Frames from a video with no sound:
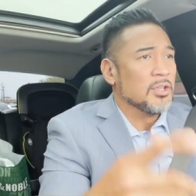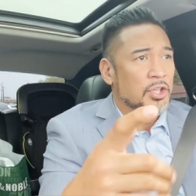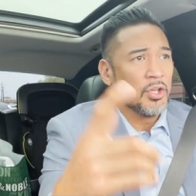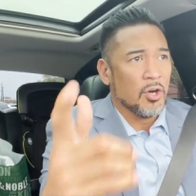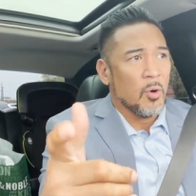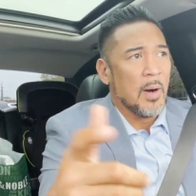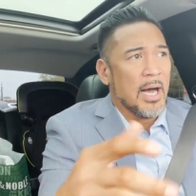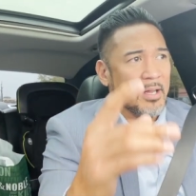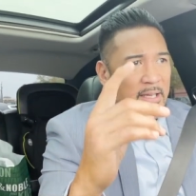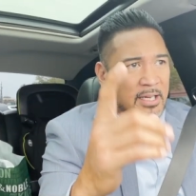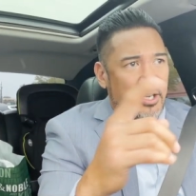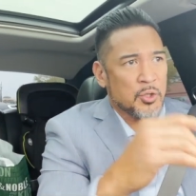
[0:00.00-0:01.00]
Do you know why?
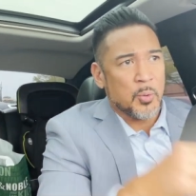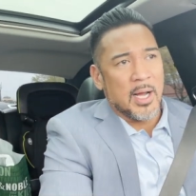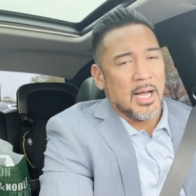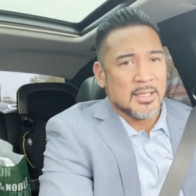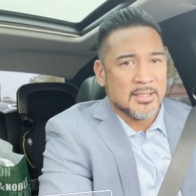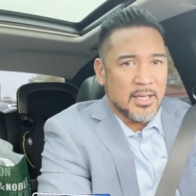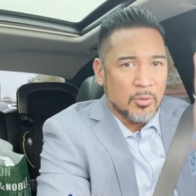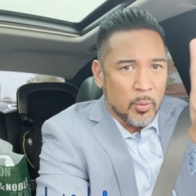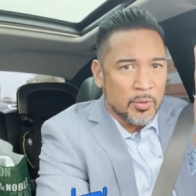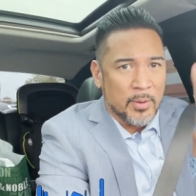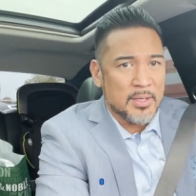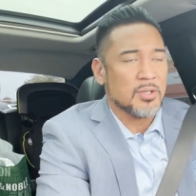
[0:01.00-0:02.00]
Here's why. I'll tell you the
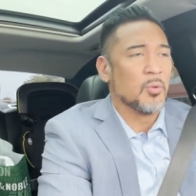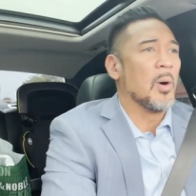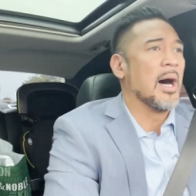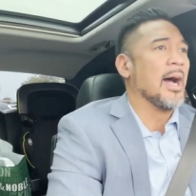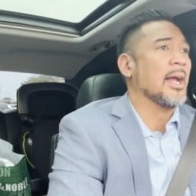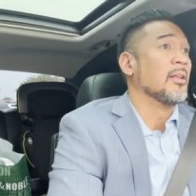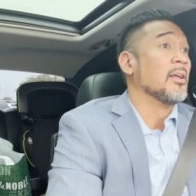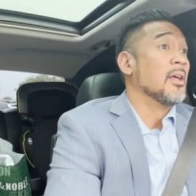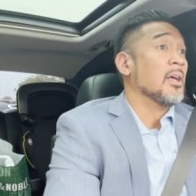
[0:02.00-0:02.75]
one reason why.